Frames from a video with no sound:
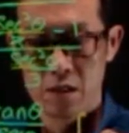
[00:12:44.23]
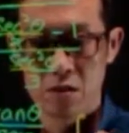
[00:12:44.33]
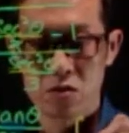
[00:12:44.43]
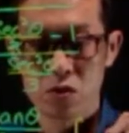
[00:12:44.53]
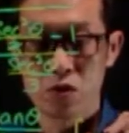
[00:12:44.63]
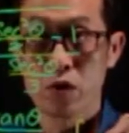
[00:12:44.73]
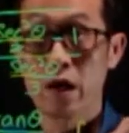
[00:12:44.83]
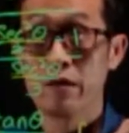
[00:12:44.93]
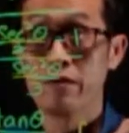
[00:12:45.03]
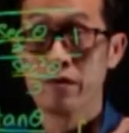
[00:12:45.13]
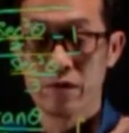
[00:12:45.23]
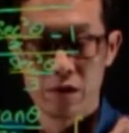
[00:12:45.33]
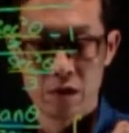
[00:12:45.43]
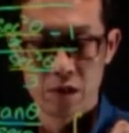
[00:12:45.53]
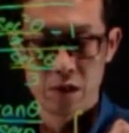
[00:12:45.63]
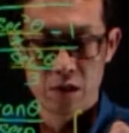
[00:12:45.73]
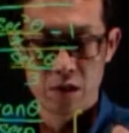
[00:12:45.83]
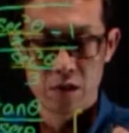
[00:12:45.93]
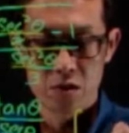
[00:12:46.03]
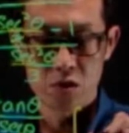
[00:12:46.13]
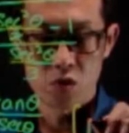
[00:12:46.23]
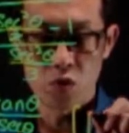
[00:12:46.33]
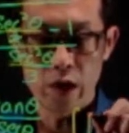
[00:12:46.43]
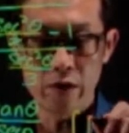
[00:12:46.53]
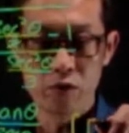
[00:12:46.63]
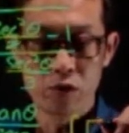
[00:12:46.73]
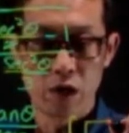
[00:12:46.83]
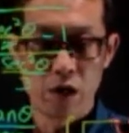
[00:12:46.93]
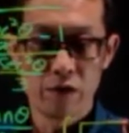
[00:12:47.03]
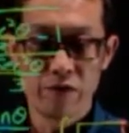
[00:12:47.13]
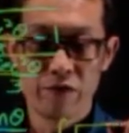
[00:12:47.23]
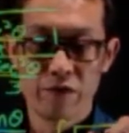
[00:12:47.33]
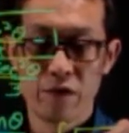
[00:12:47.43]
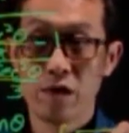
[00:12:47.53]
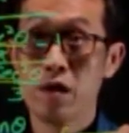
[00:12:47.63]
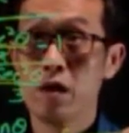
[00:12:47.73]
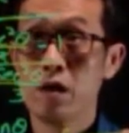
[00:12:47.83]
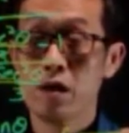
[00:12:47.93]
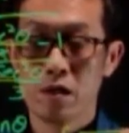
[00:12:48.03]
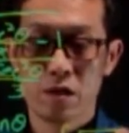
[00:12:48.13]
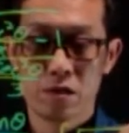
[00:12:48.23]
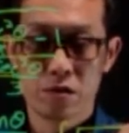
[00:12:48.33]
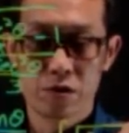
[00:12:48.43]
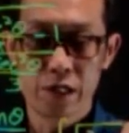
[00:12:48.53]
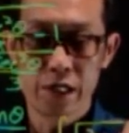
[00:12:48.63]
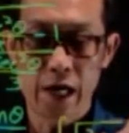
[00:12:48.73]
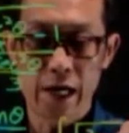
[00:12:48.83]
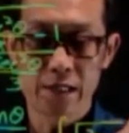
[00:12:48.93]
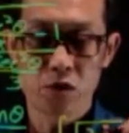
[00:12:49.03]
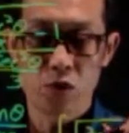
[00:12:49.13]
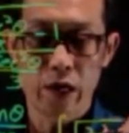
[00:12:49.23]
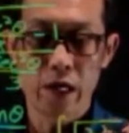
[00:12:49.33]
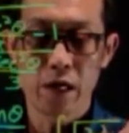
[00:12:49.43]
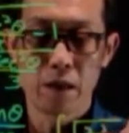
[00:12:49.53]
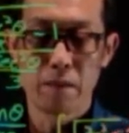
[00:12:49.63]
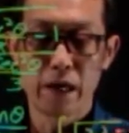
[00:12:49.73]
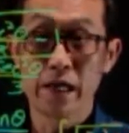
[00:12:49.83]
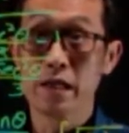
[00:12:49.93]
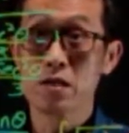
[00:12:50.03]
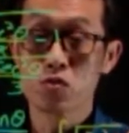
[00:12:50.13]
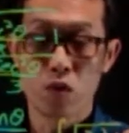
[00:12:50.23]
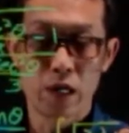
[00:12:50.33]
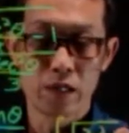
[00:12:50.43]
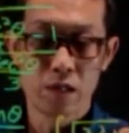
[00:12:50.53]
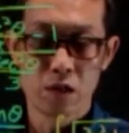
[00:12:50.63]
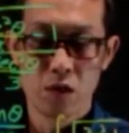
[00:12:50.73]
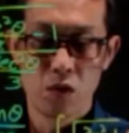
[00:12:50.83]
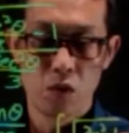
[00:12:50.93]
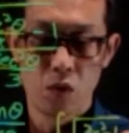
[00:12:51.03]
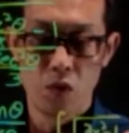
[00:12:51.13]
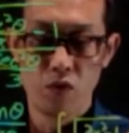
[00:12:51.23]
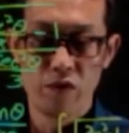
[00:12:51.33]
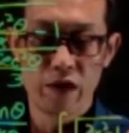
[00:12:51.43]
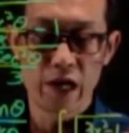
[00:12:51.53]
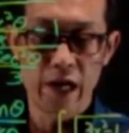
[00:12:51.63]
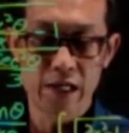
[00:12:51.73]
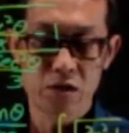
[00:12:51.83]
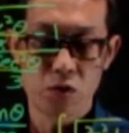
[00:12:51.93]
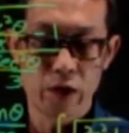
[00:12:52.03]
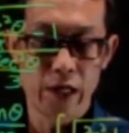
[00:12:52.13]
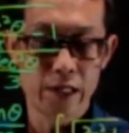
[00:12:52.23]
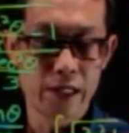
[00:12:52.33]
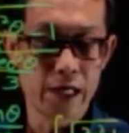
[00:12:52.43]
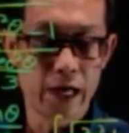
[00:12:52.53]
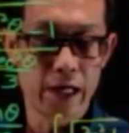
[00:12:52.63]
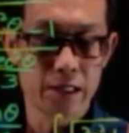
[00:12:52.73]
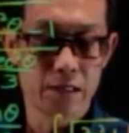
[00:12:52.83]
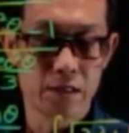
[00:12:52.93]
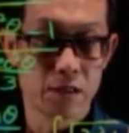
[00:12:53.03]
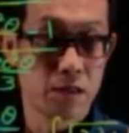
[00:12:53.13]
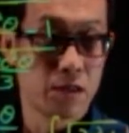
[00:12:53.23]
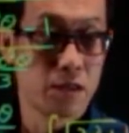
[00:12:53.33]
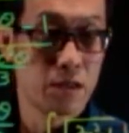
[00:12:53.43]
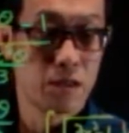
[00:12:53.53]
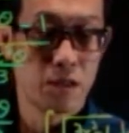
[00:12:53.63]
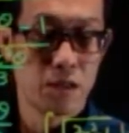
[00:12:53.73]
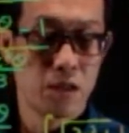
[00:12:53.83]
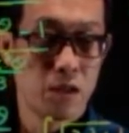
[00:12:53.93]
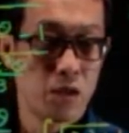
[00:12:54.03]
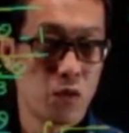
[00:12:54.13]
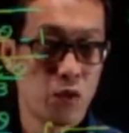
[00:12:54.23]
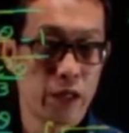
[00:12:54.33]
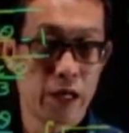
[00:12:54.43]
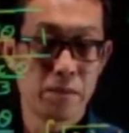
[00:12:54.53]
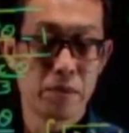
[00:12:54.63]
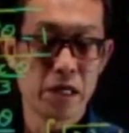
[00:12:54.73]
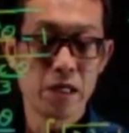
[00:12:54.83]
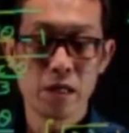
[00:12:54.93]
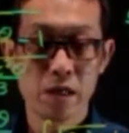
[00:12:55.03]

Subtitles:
So you have square root of 3x squared minus 1 over x squared dx will then be